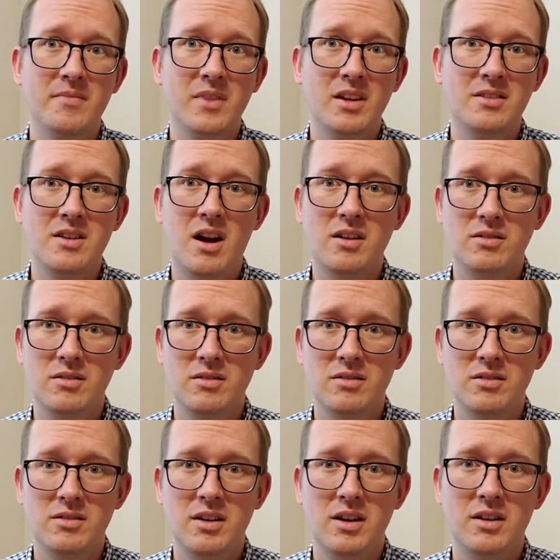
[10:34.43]

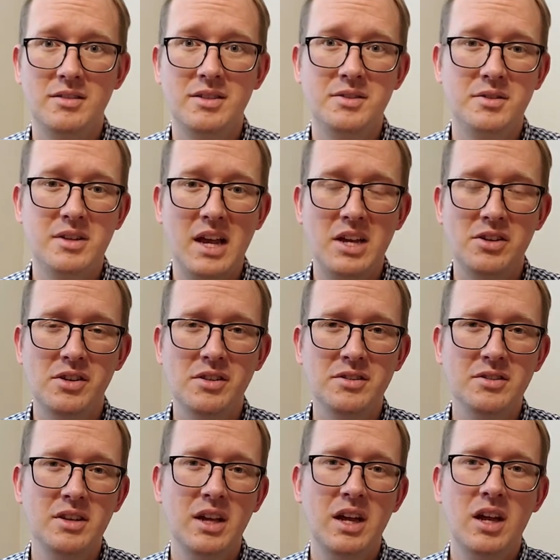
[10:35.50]
doctoral
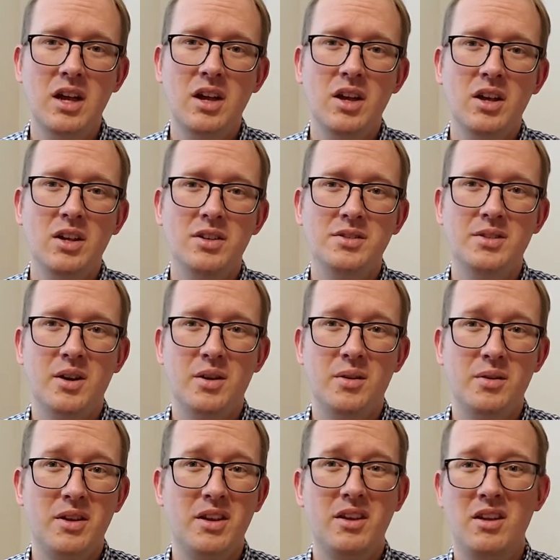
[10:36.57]
dissertations.
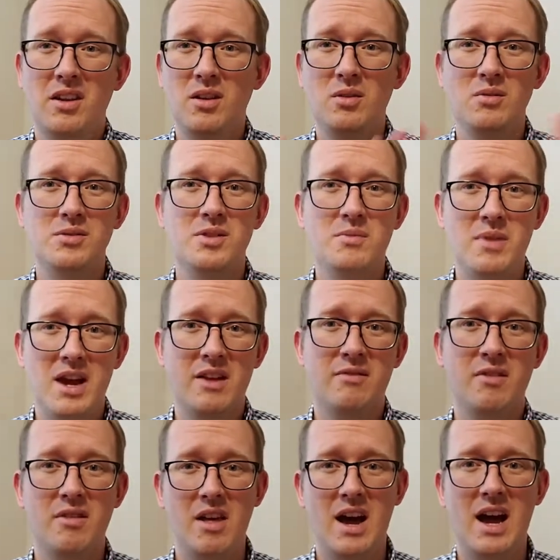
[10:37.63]
So huge demand
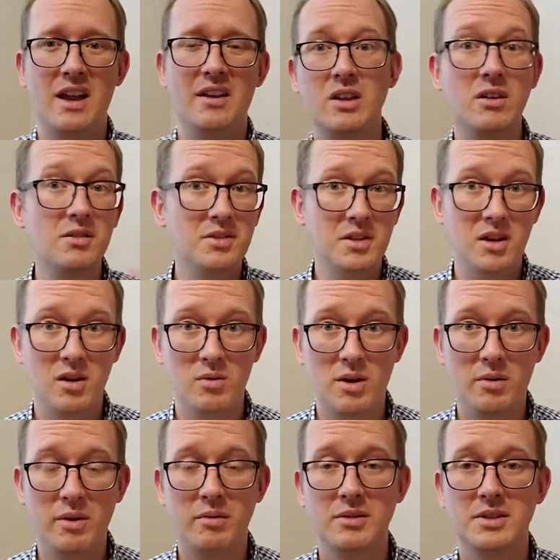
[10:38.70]
for that. Years ago, while
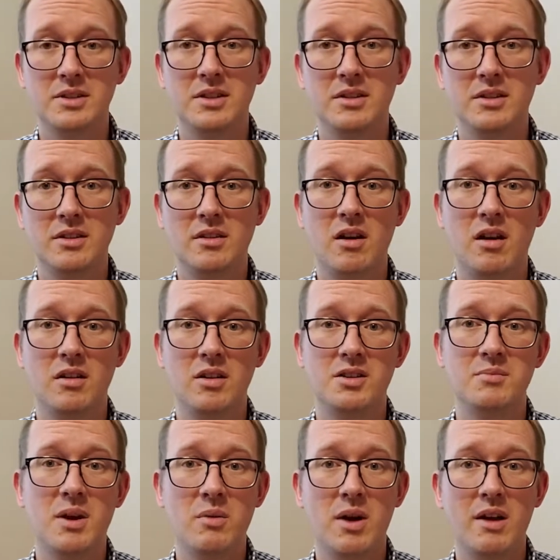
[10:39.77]
we were still in college,
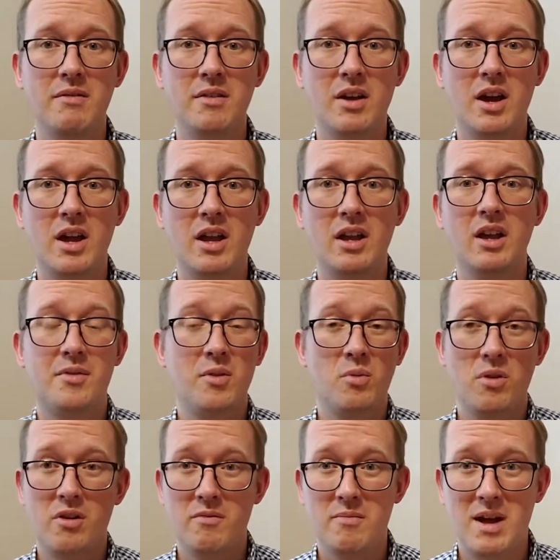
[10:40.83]
my wife and I, through
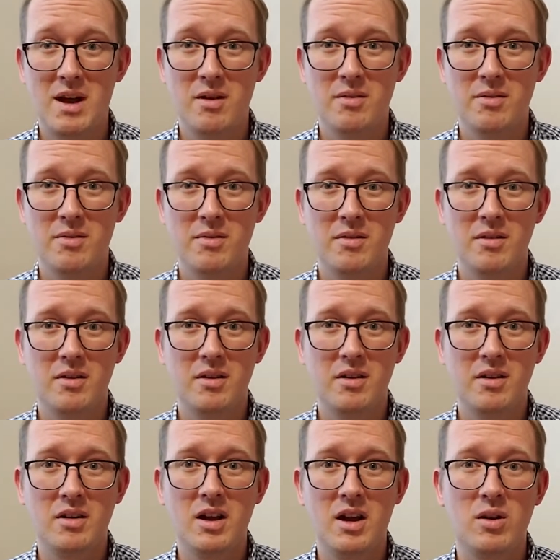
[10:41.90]
word of mouth,
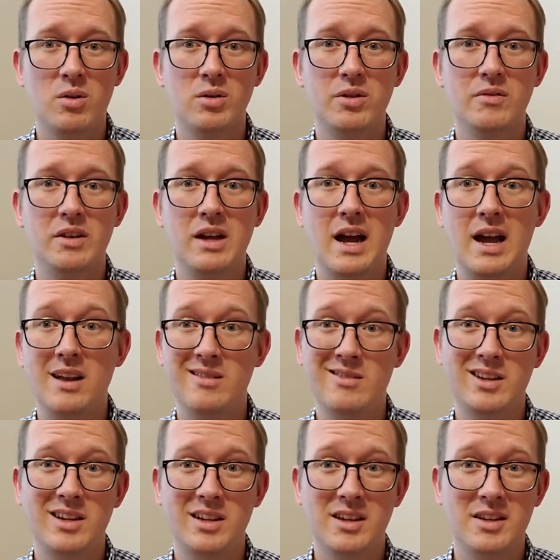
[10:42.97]
got a hold of a guy who
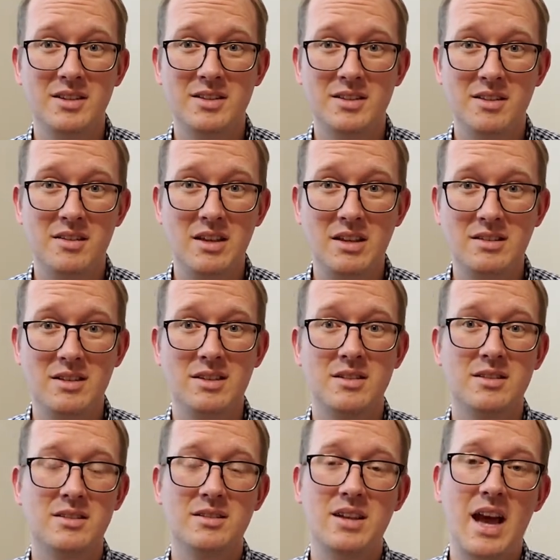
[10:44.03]
needed his
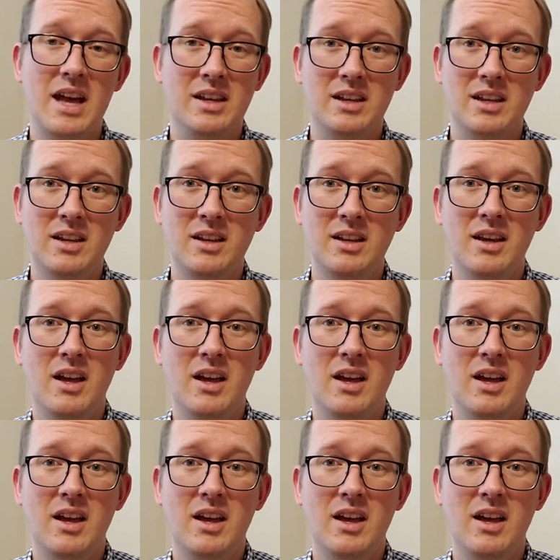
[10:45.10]
thesis edited,